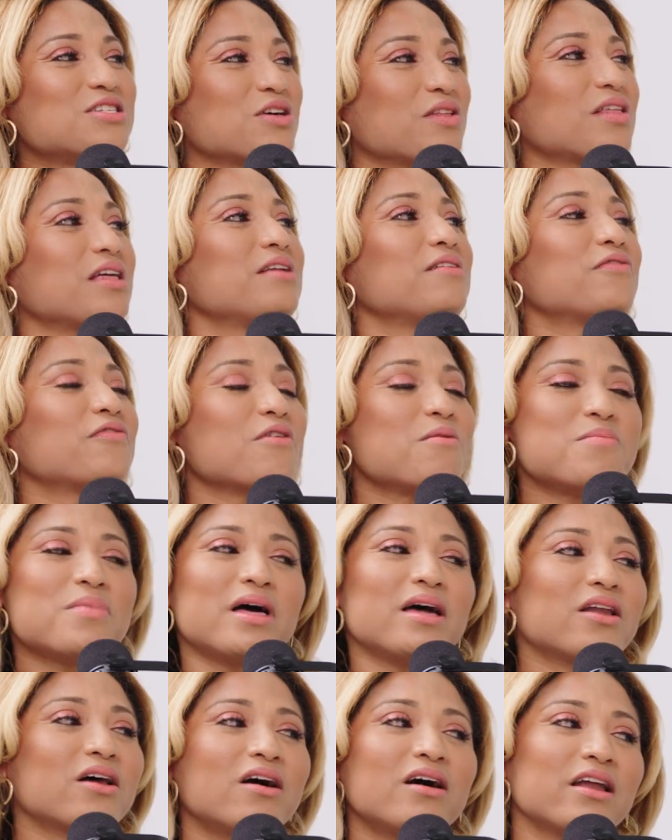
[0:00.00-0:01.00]
so then from
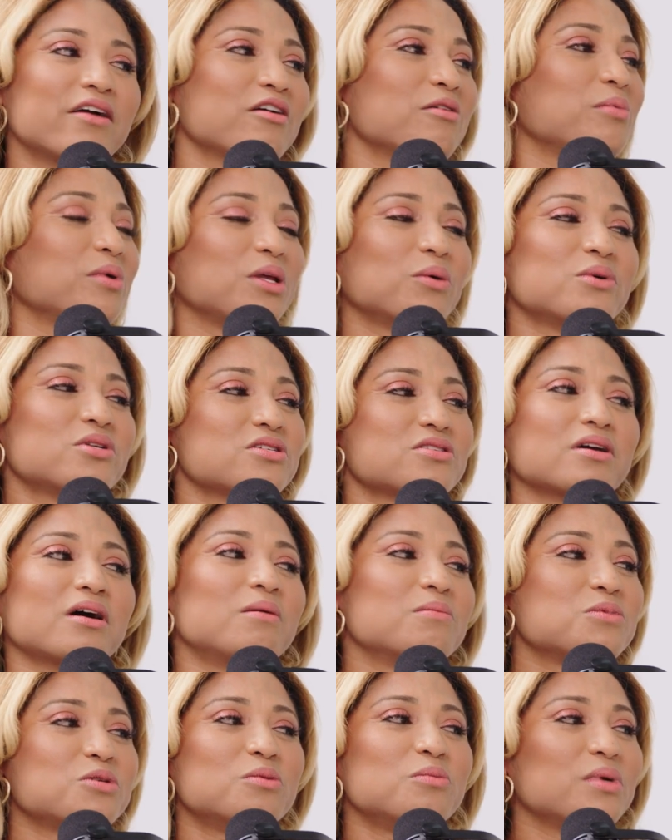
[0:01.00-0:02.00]
then on, everybody would just
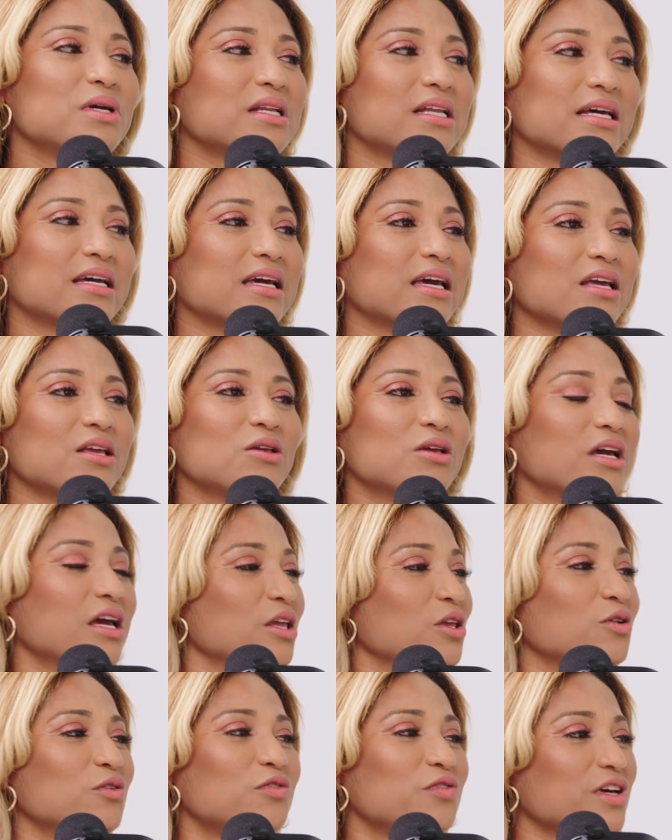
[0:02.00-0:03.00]
come to me like,
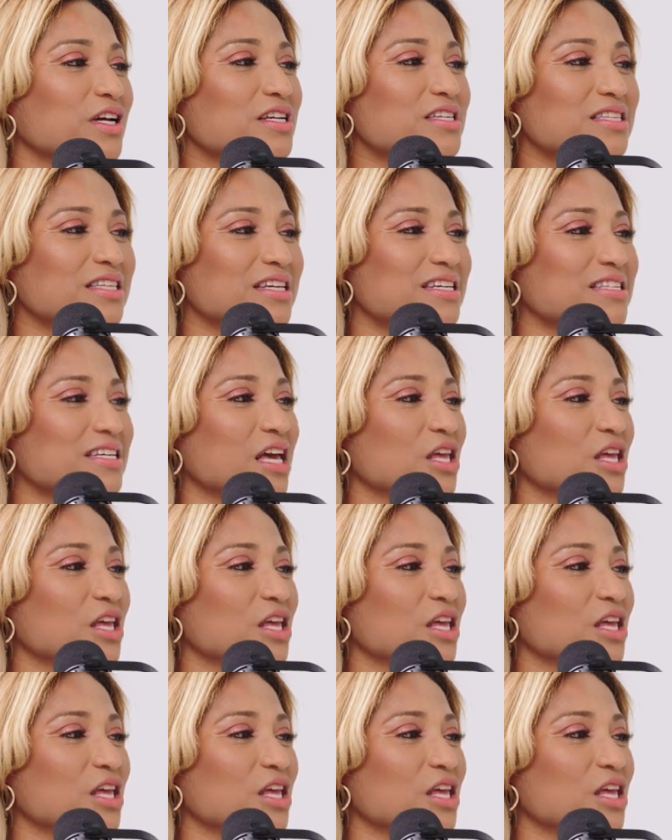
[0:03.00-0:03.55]
can you fix this?